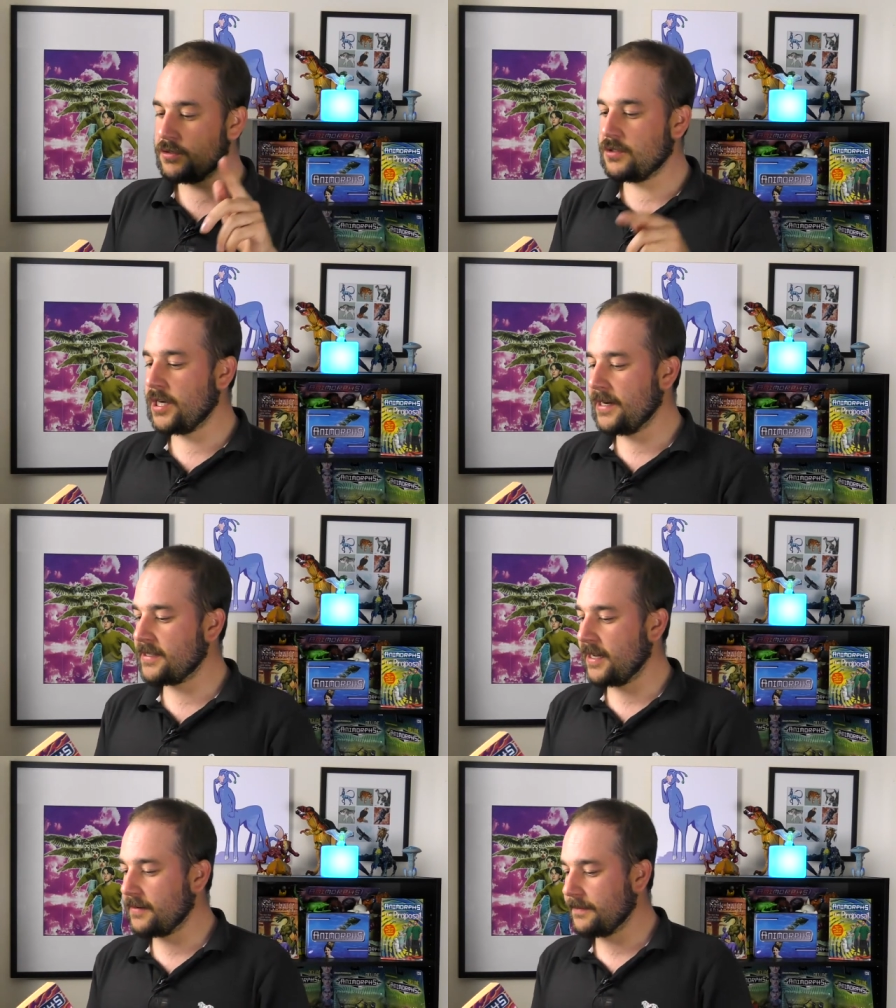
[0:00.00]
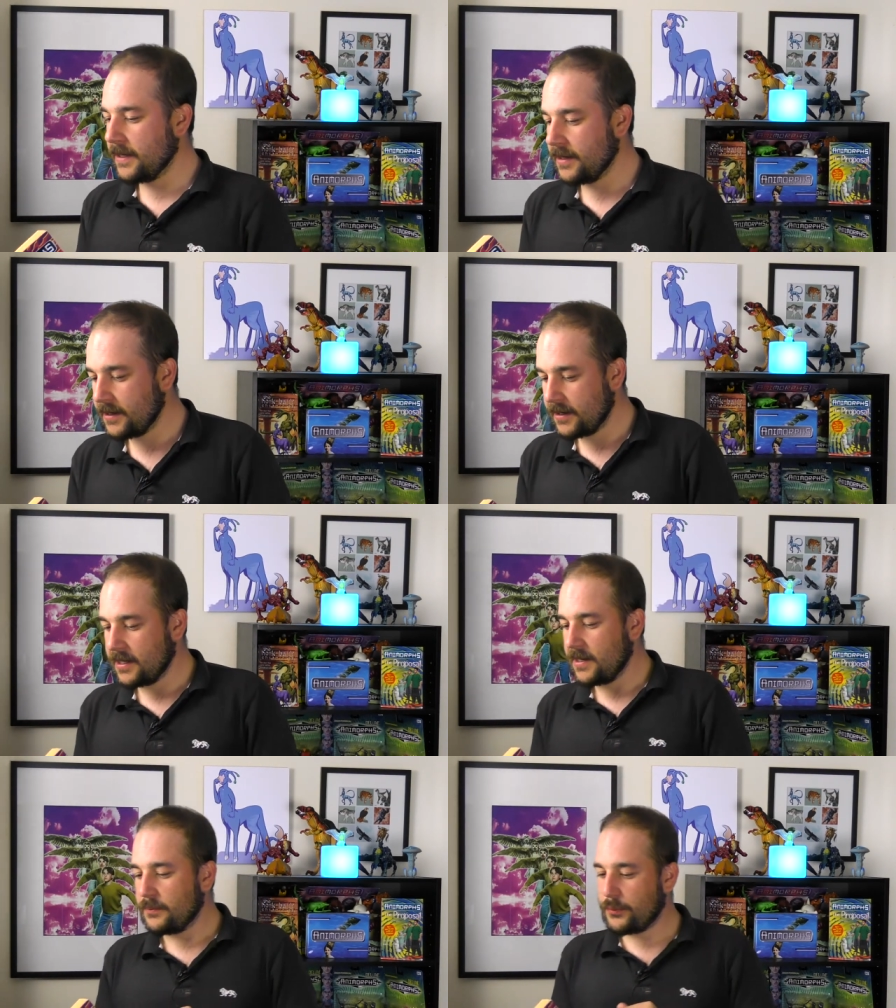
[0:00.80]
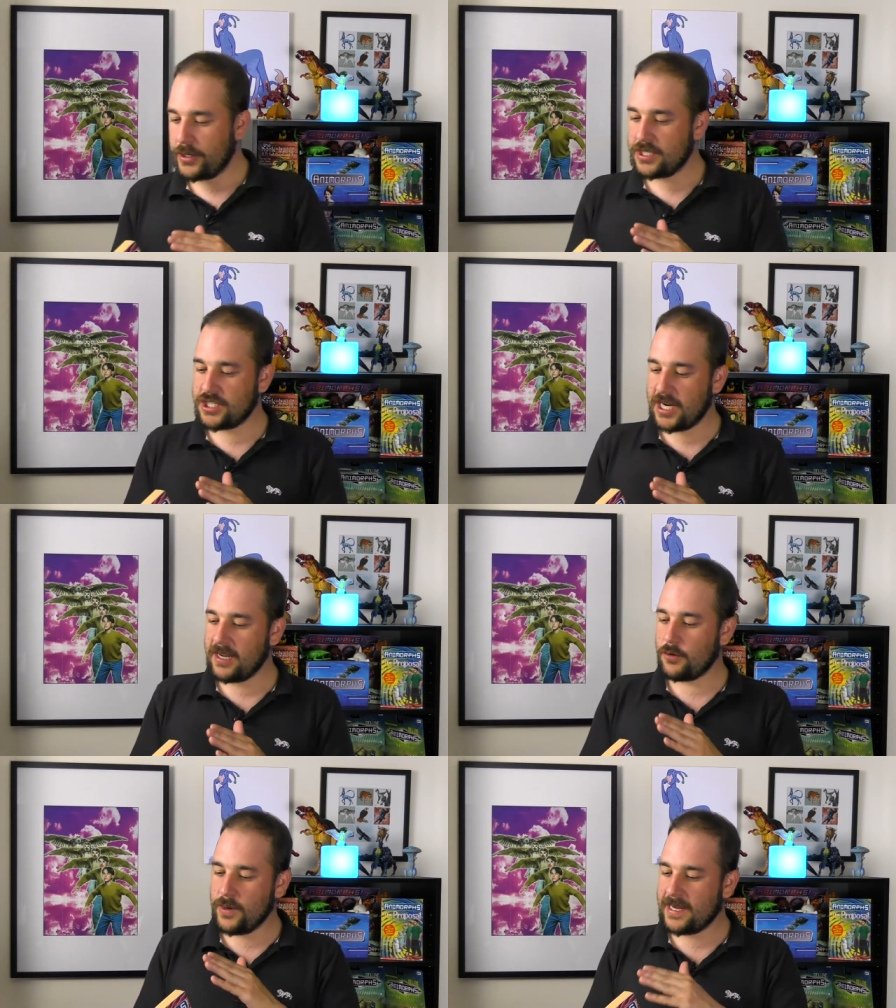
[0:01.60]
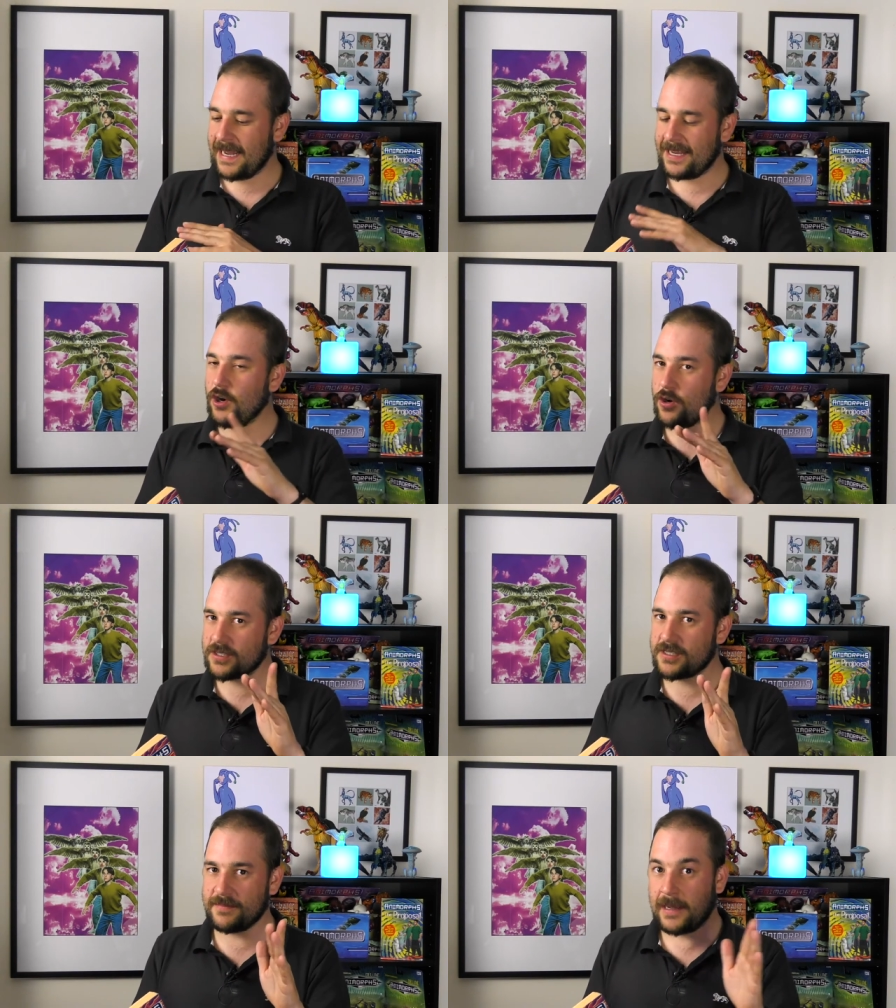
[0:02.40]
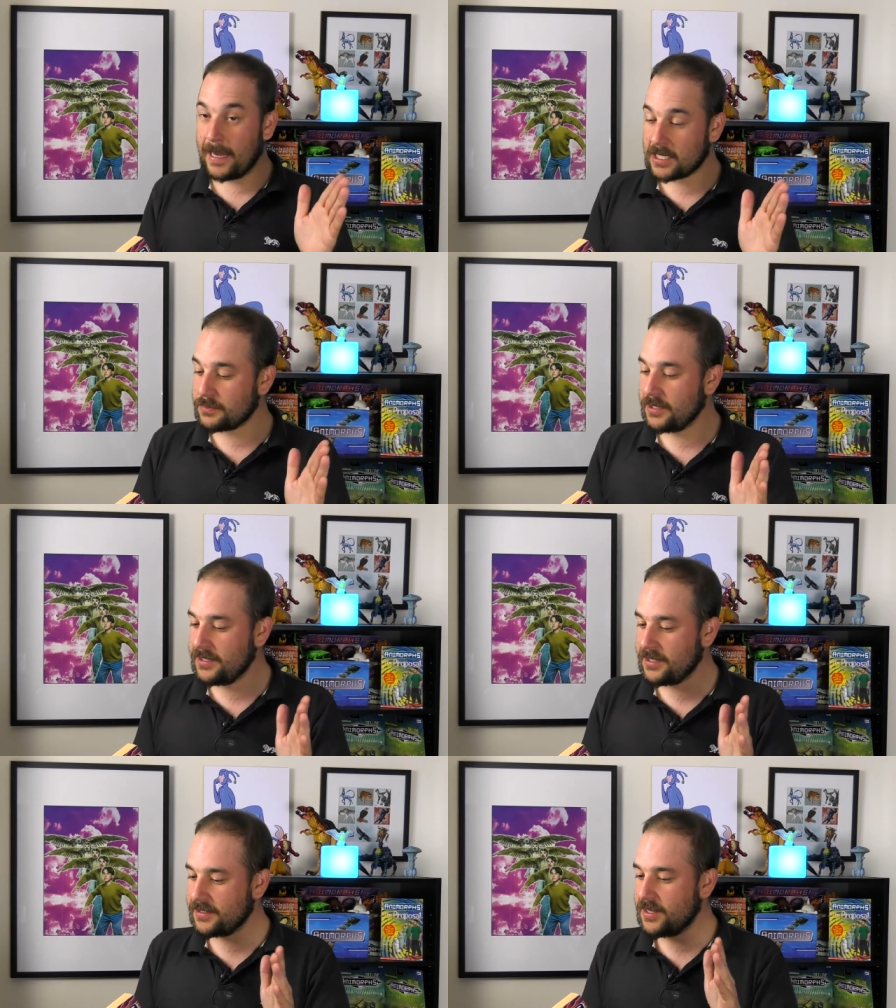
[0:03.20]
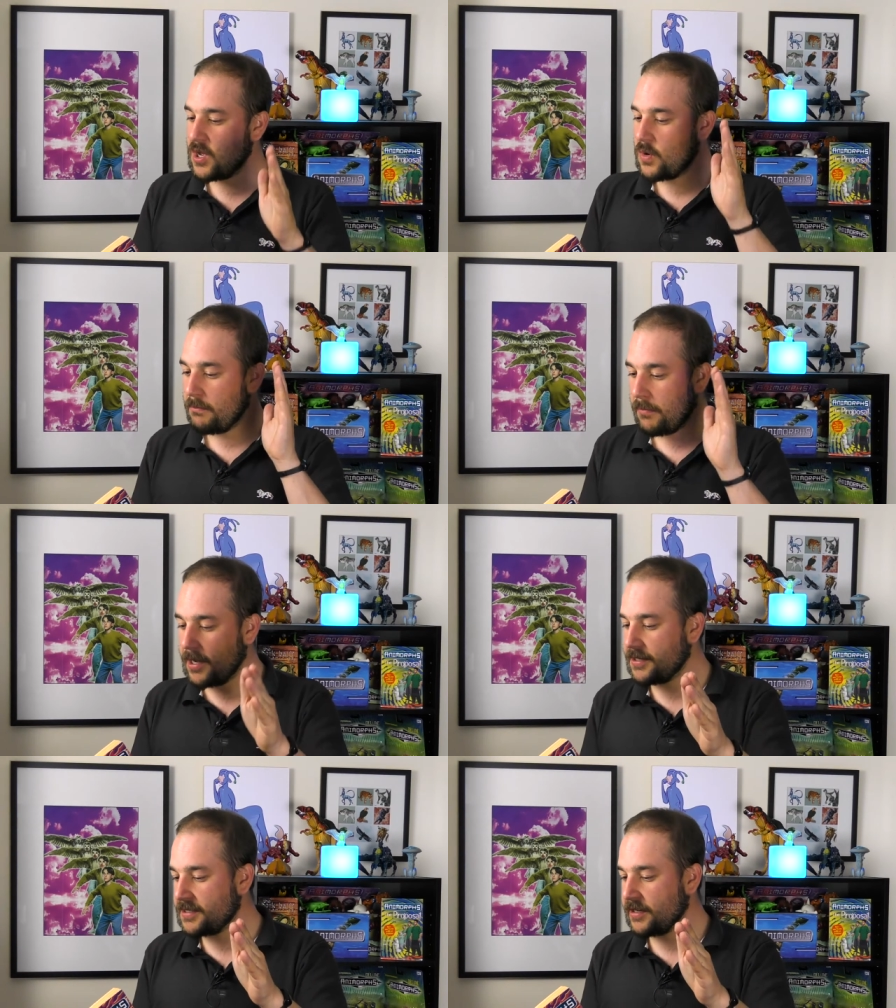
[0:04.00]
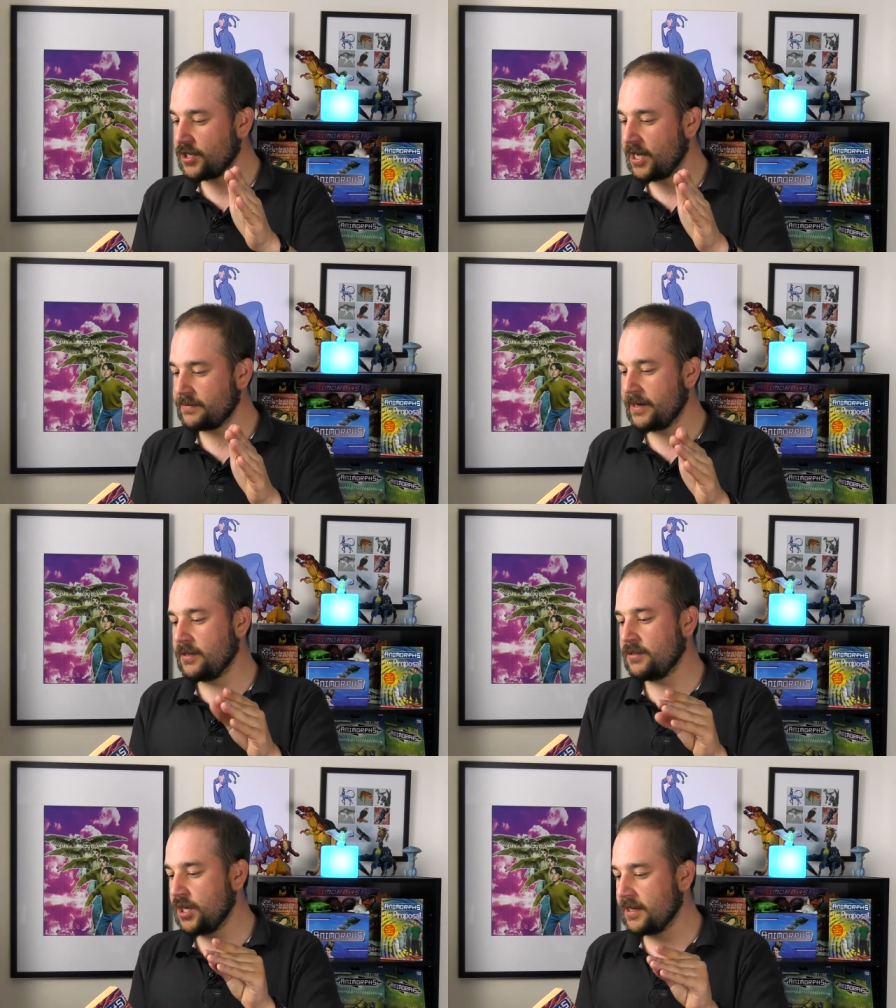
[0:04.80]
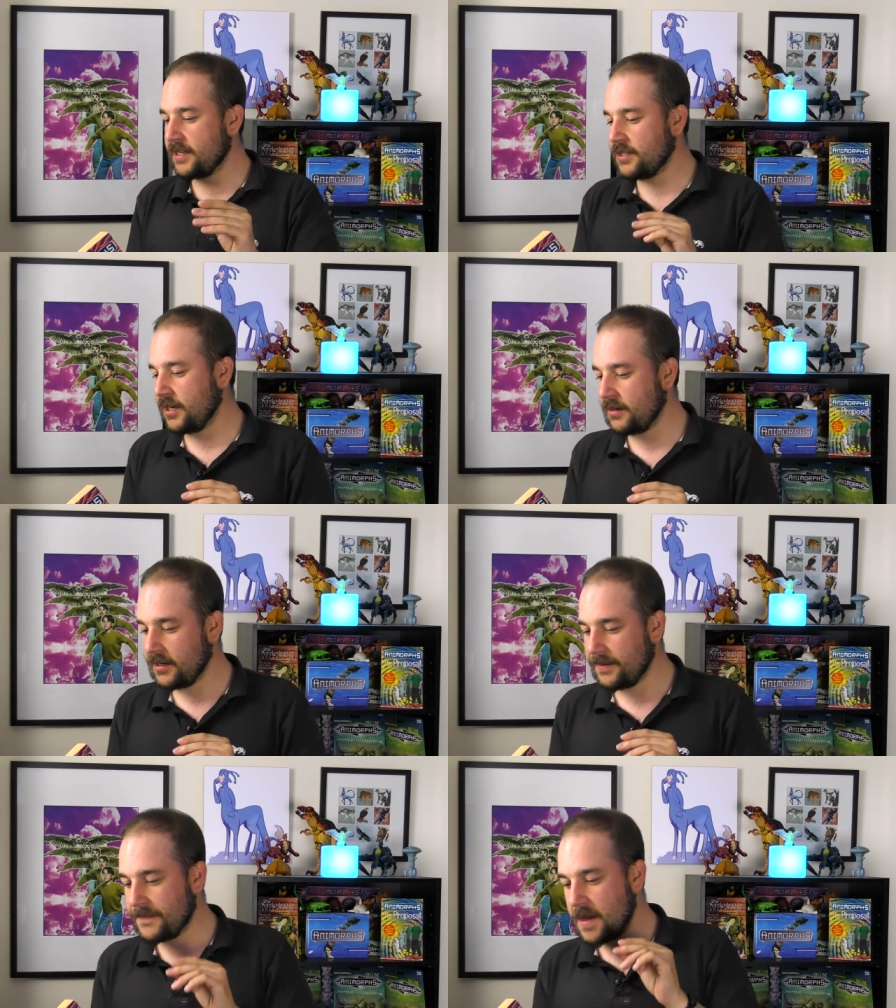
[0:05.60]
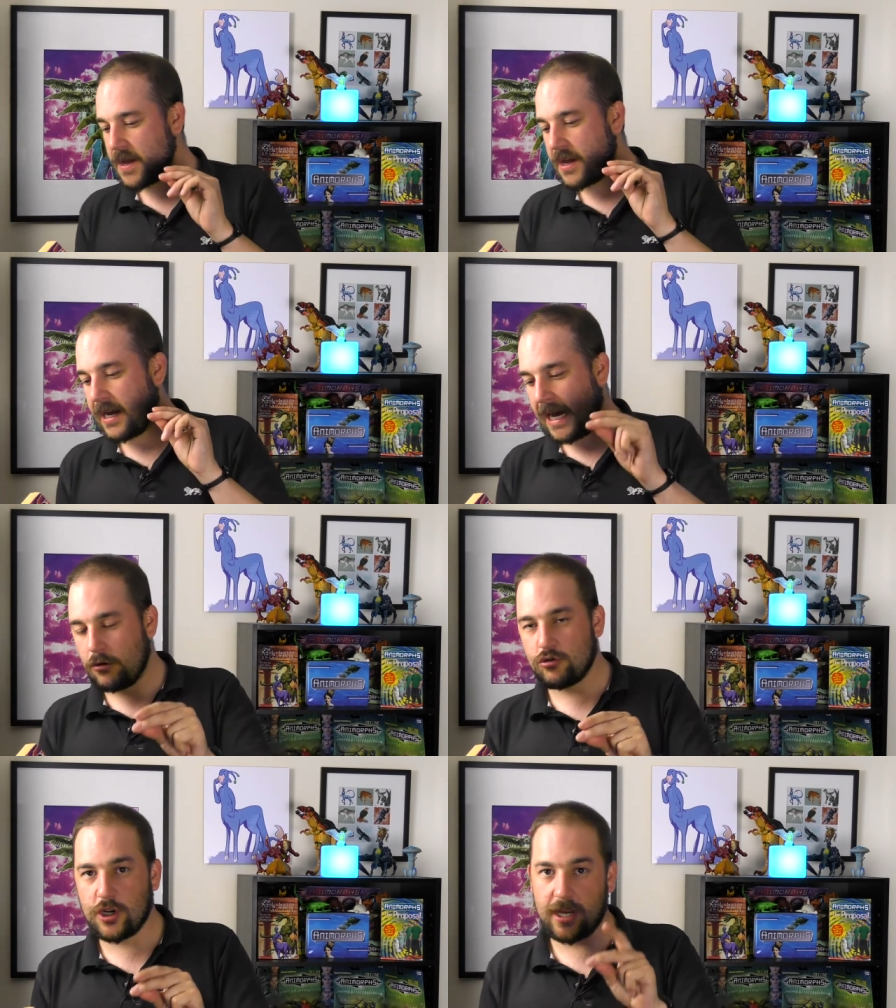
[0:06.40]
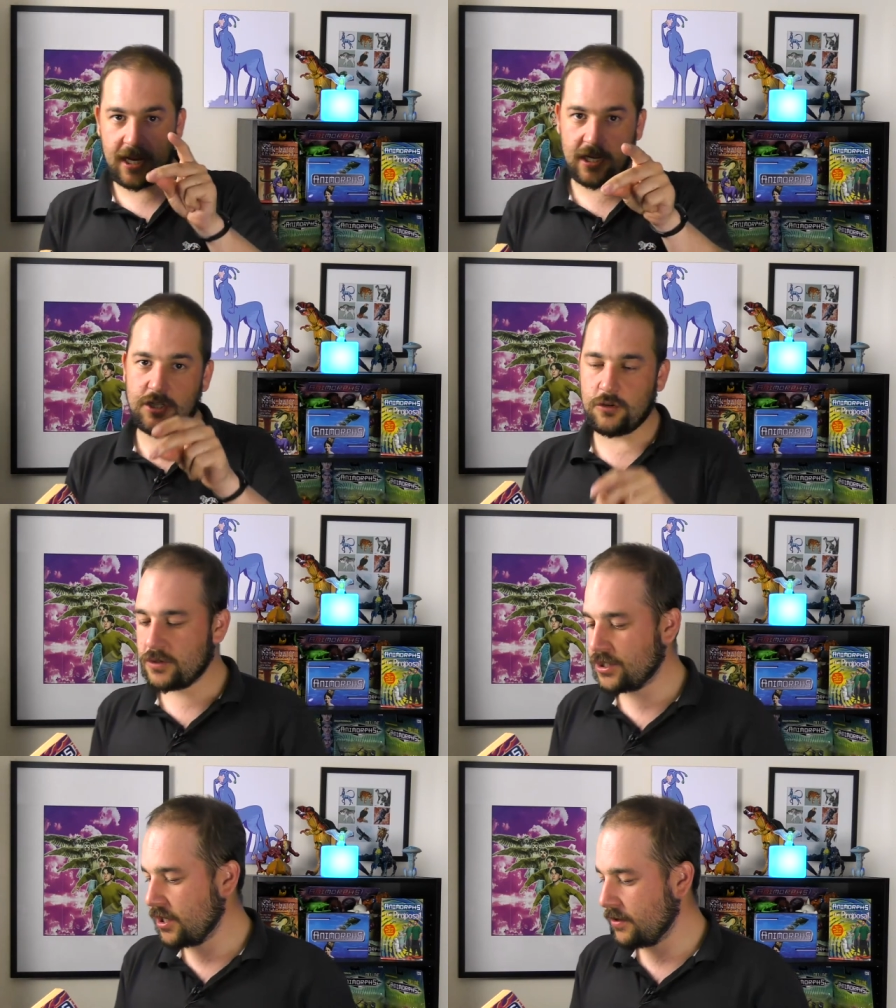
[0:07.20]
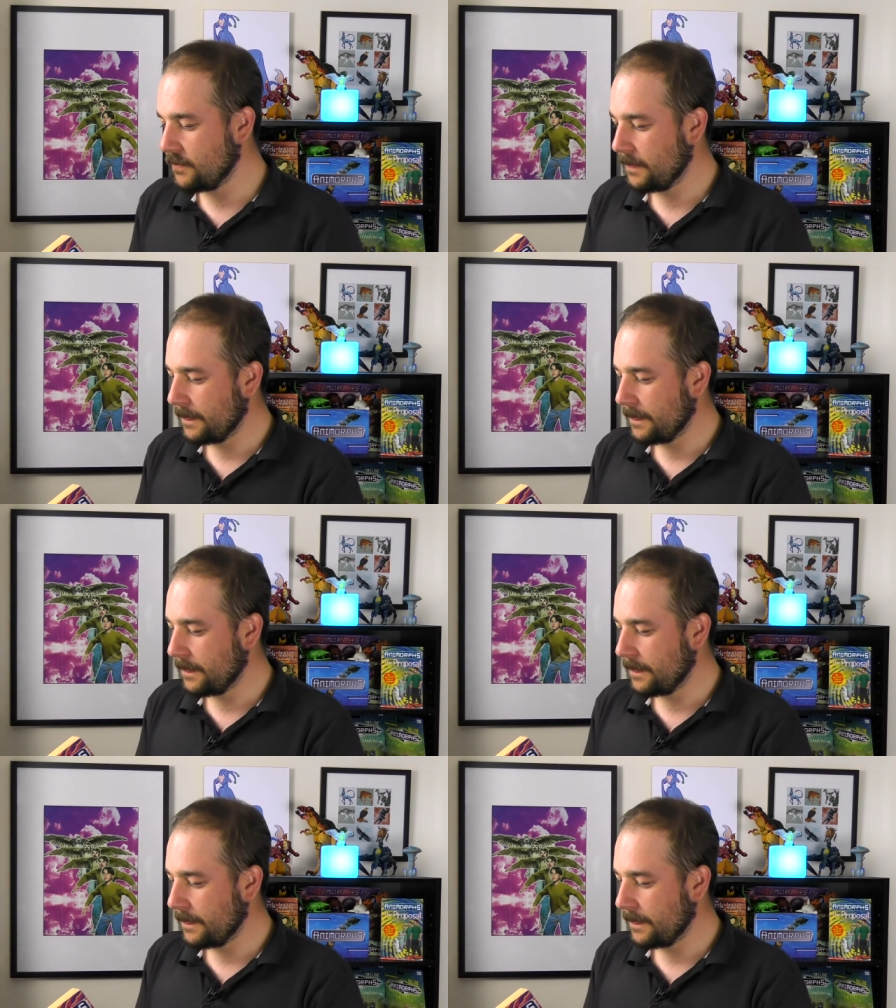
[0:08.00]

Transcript: Jake said. "Prince Jake, we cannot," Ax pleaded. "My decision, Axeman," Jake said gently. "Aldrea, it's your show."